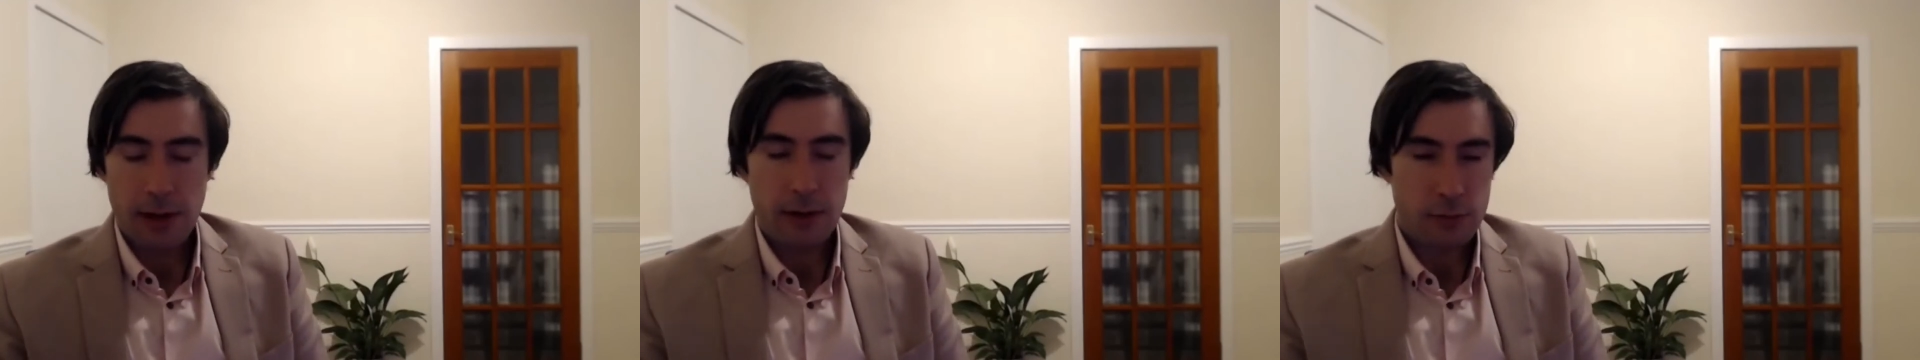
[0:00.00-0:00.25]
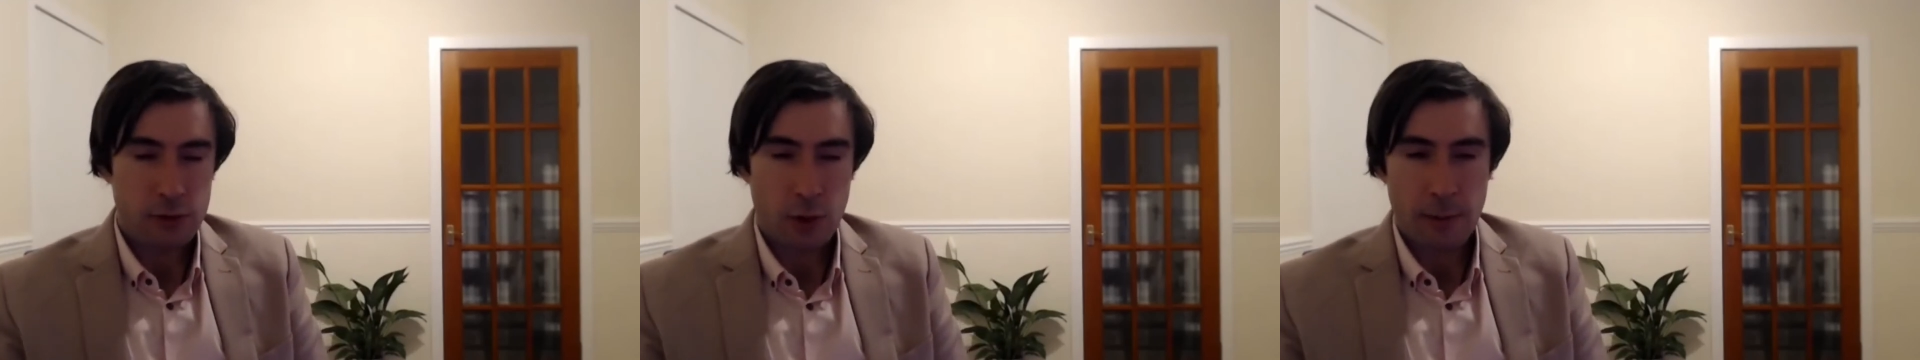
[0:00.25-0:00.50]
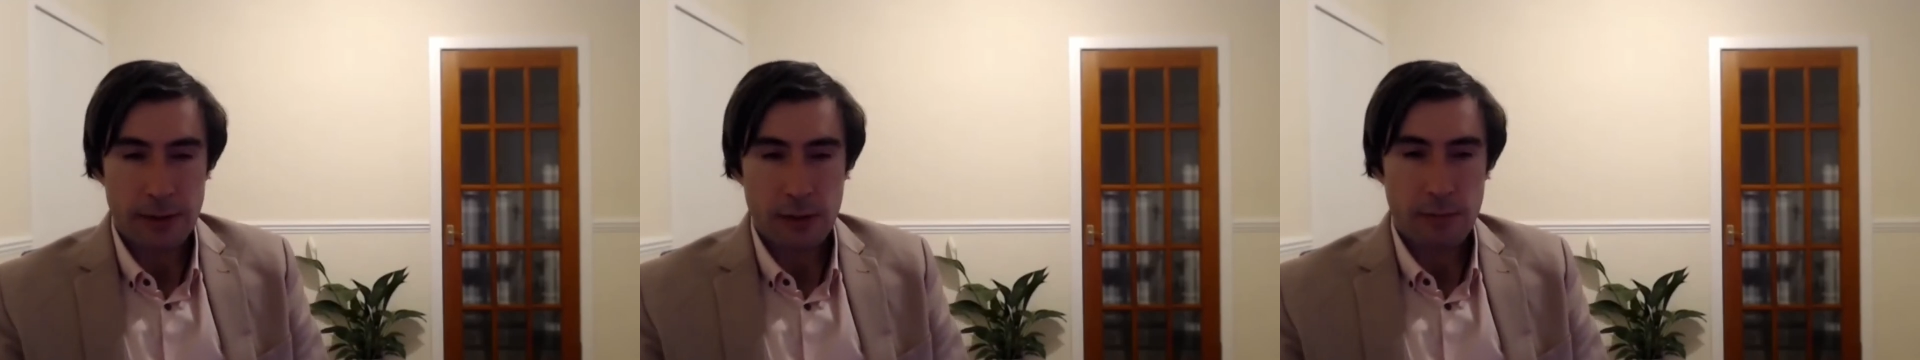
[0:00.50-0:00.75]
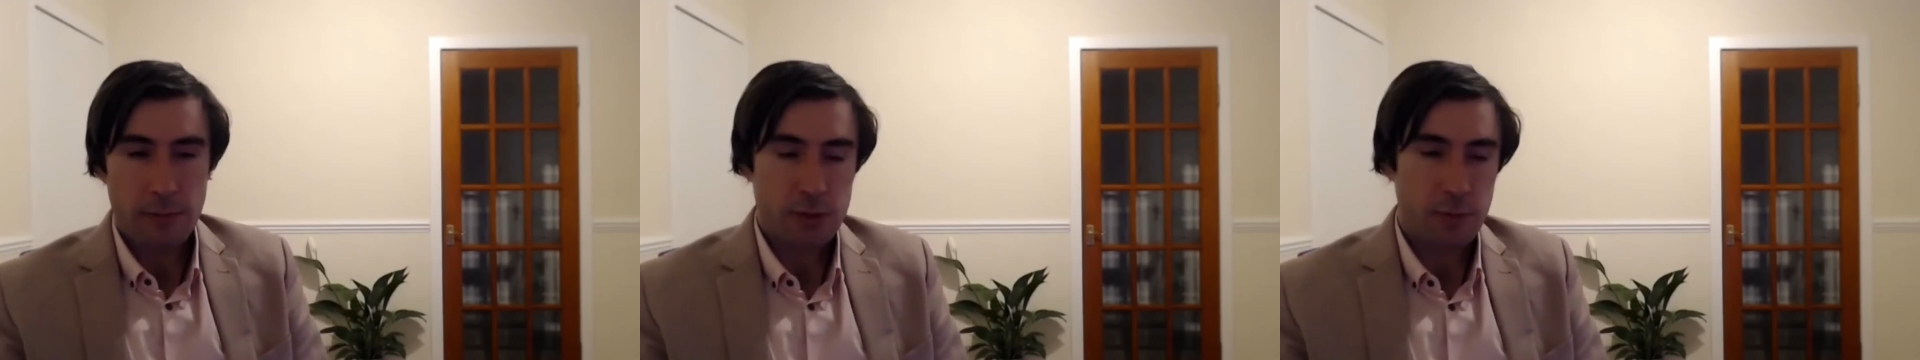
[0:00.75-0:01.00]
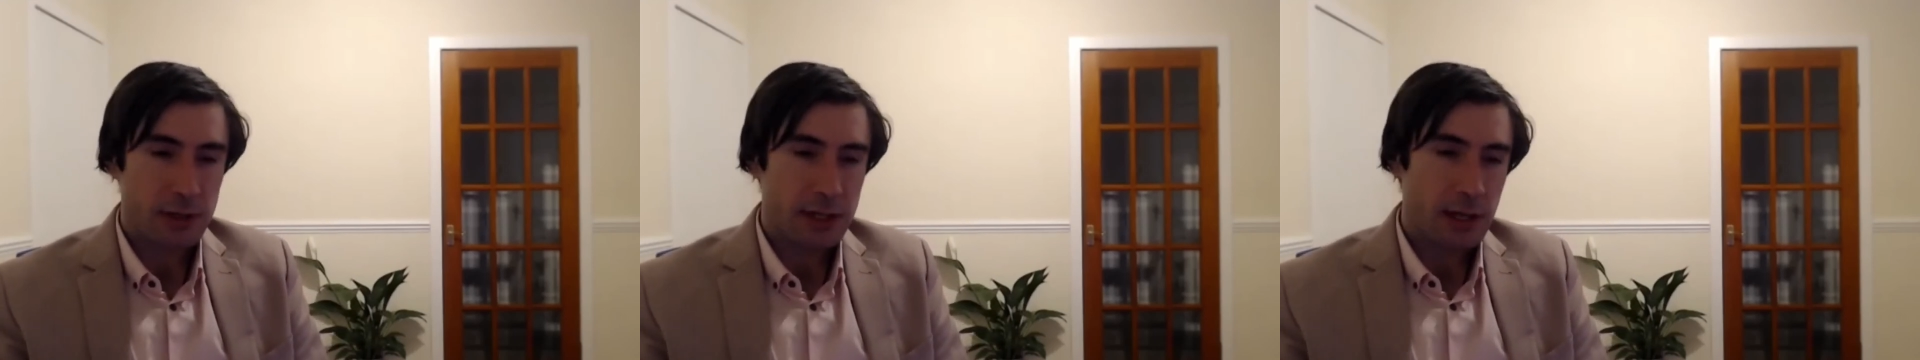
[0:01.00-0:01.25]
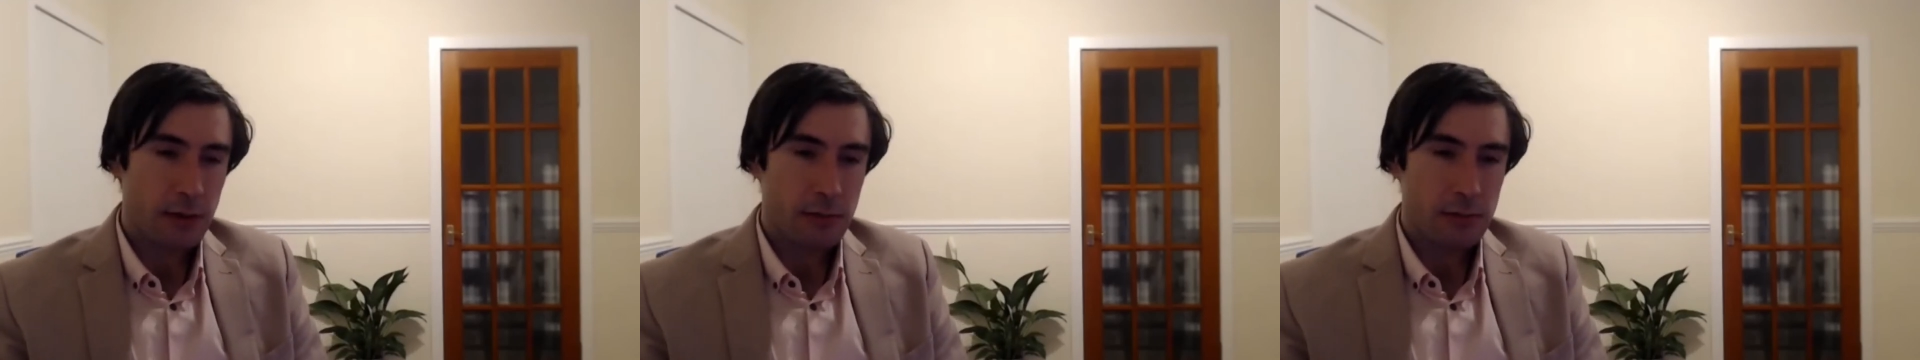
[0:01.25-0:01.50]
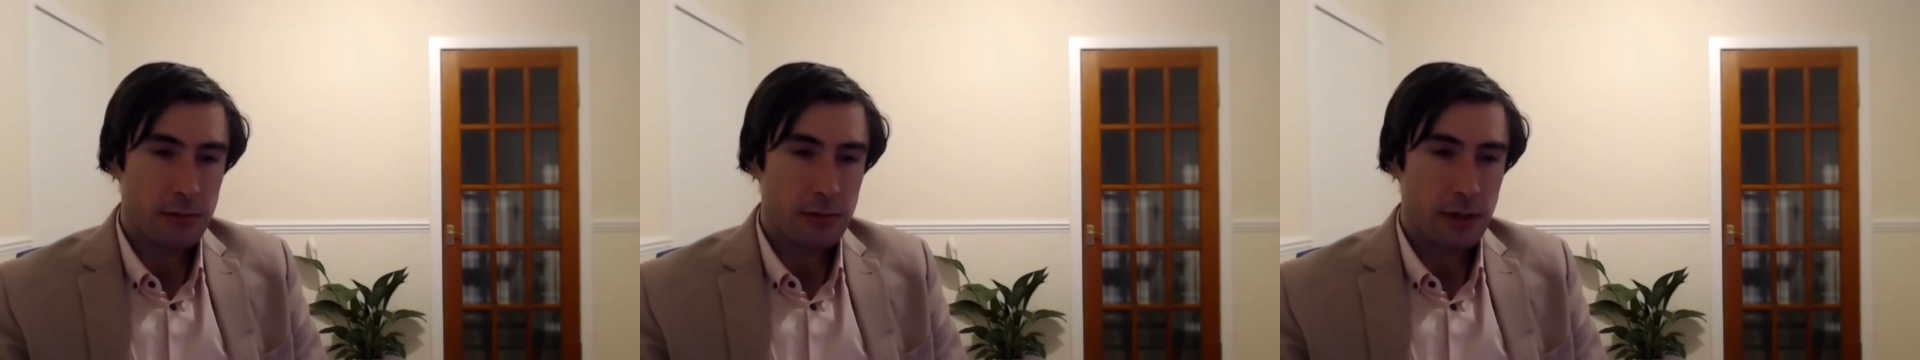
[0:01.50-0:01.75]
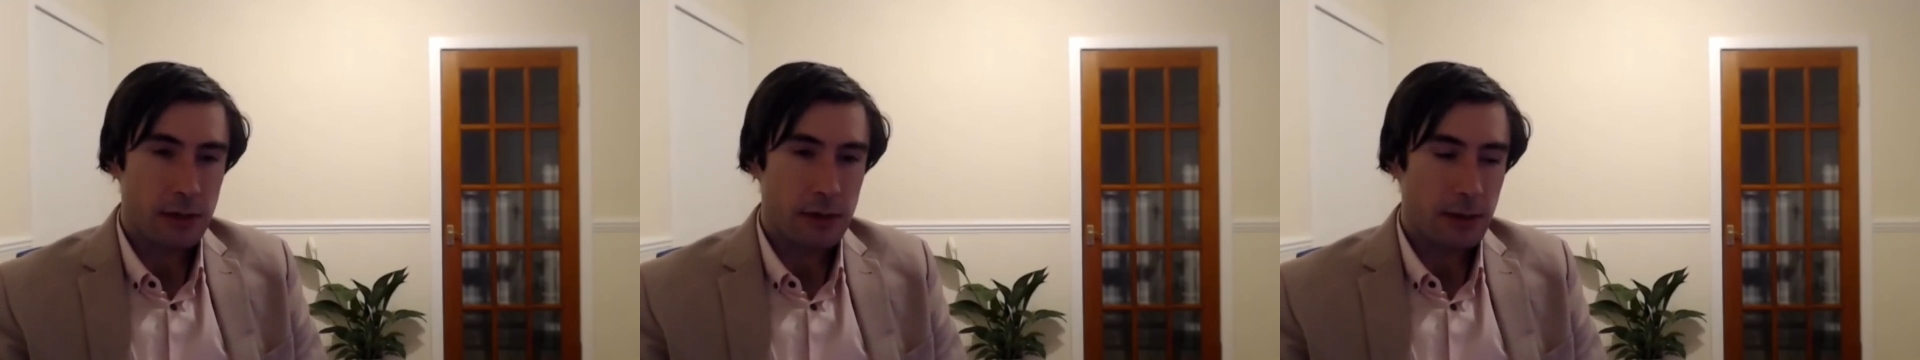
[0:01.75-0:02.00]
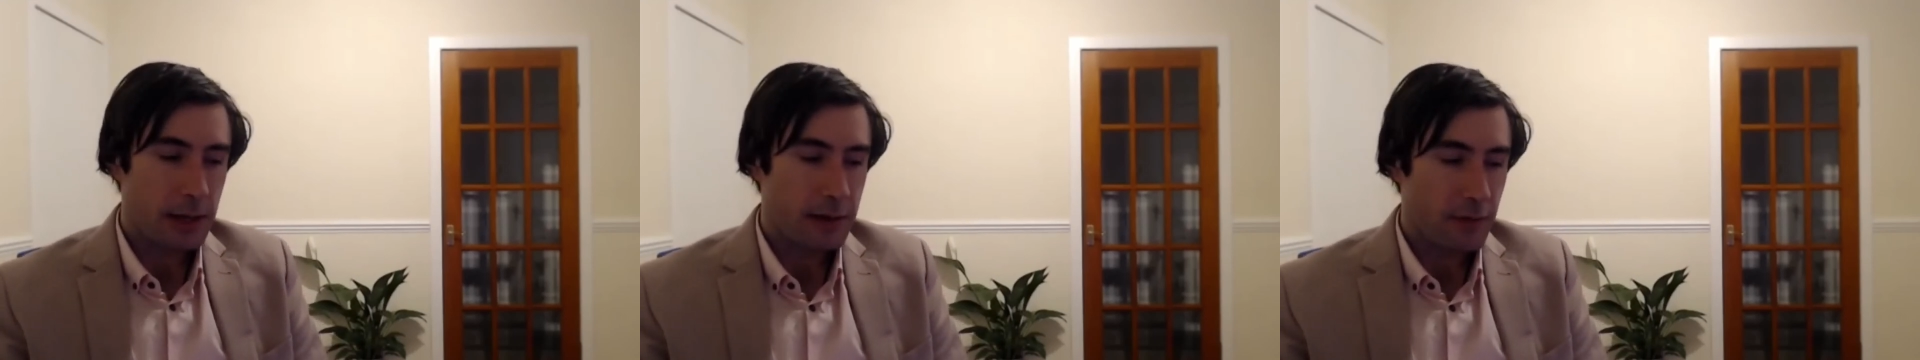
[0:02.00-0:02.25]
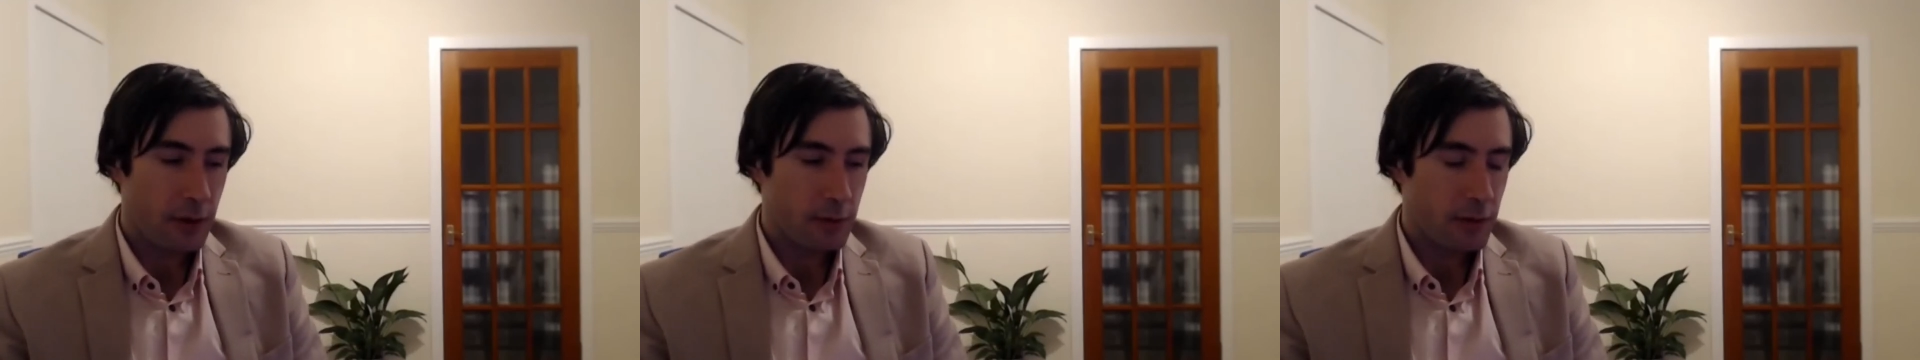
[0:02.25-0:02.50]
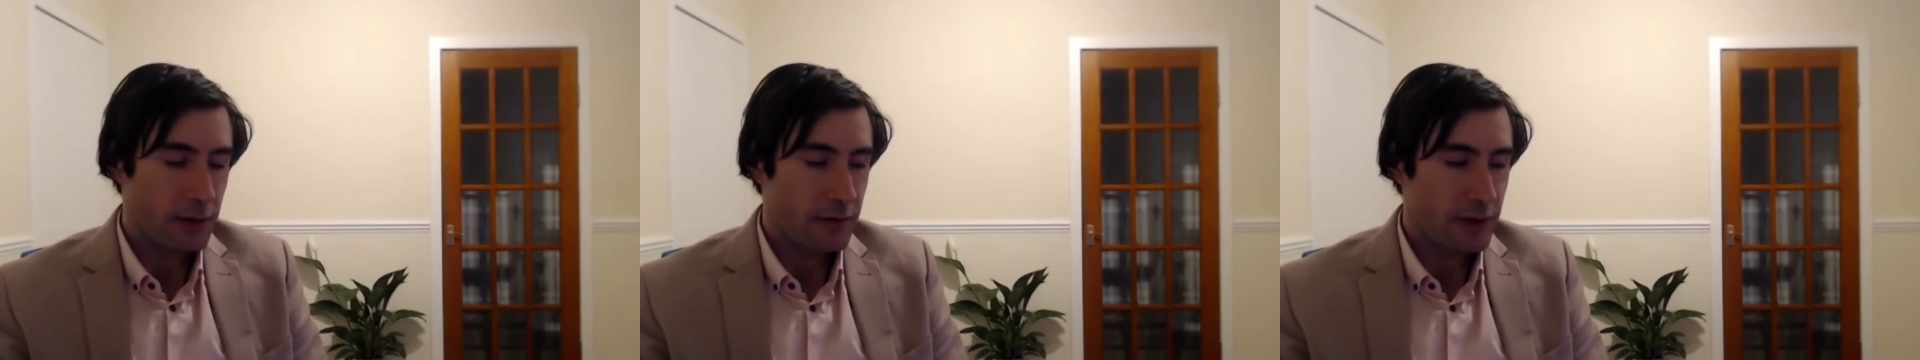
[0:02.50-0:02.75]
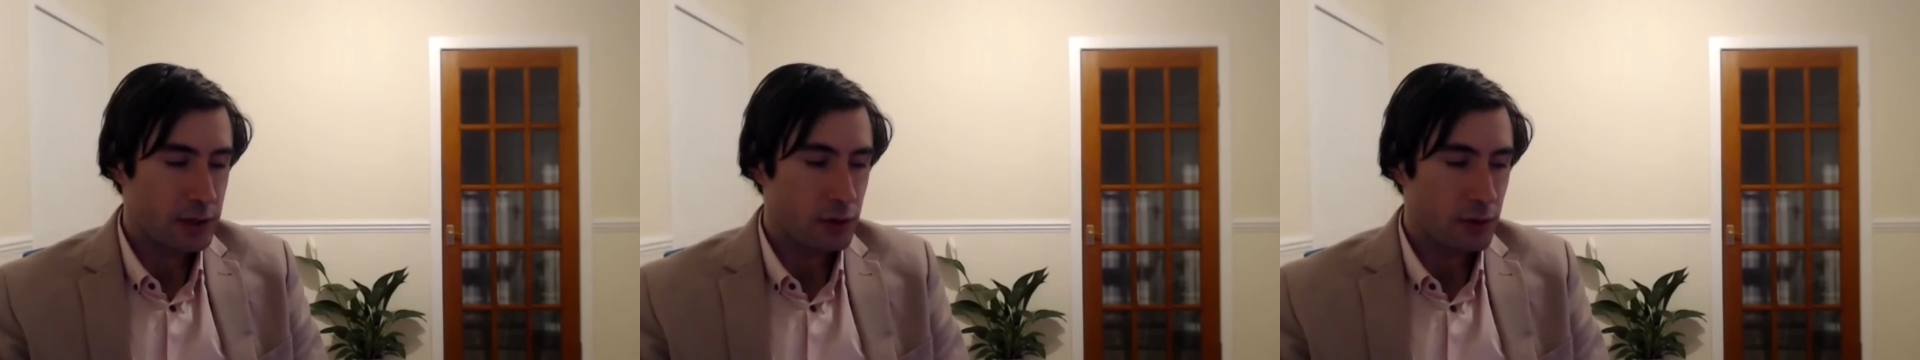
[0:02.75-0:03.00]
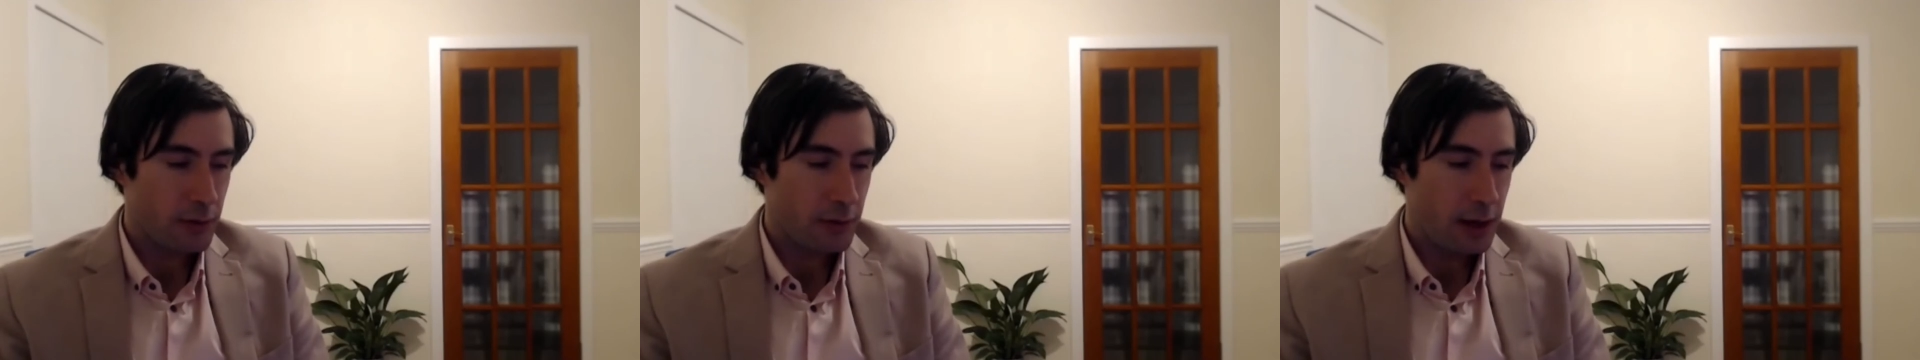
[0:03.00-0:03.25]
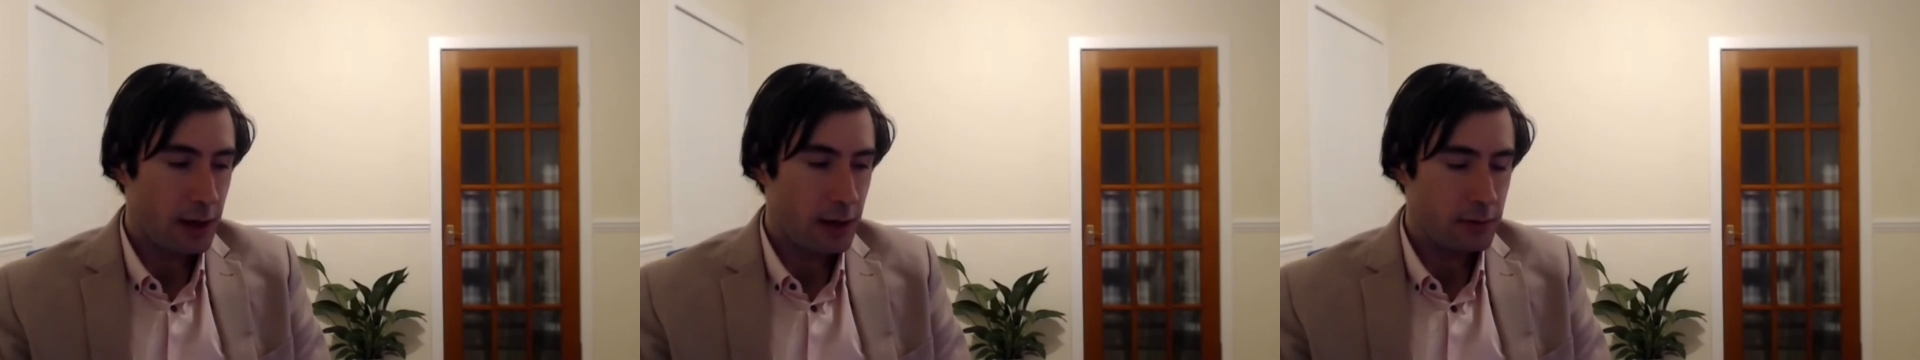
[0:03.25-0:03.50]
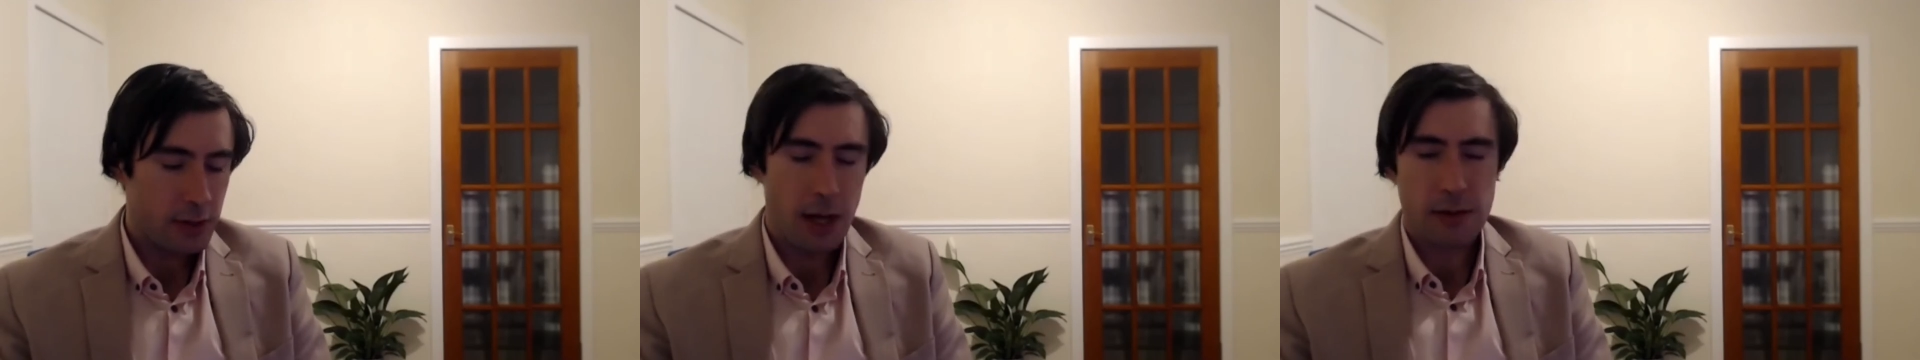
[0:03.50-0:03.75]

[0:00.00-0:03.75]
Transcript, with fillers: and I'll talk about this much more detail in a later video. I'm just thinking if I should do this now.